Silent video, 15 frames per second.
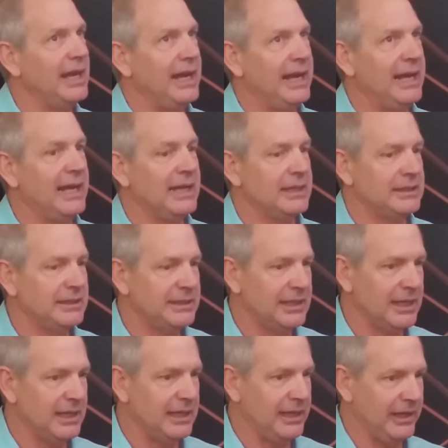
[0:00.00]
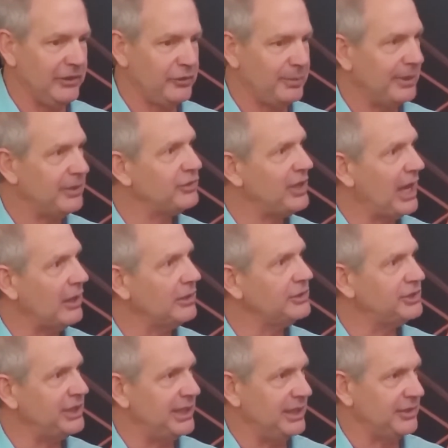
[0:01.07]
and it's been
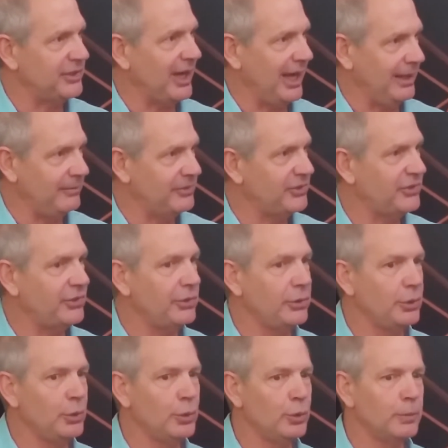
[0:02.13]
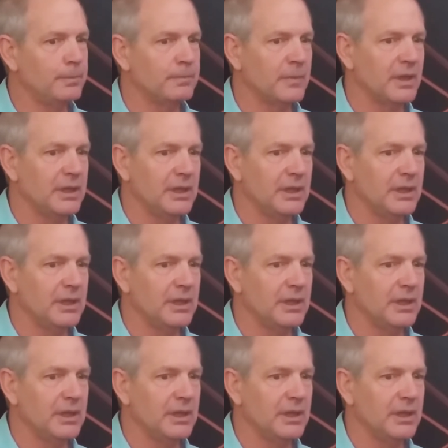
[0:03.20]
challenging at times to